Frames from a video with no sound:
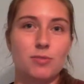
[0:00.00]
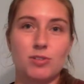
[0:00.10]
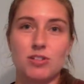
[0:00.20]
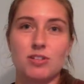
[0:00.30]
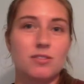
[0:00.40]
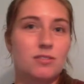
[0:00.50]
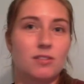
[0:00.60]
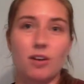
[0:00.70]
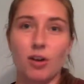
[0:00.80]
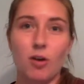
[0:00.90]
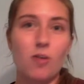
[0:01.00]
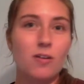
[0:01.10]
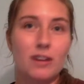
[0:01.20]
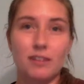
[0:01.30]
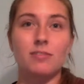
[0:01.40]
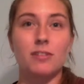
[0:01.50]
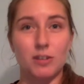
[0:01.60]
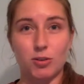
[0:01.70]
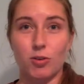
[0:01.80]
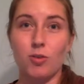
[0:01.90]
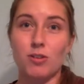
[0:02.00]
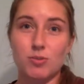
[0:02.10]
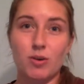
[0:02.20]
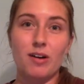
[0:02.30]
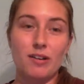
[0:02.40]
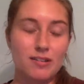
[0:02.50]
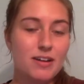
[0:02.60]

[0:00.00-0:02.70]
which is our goal, and your goal as well.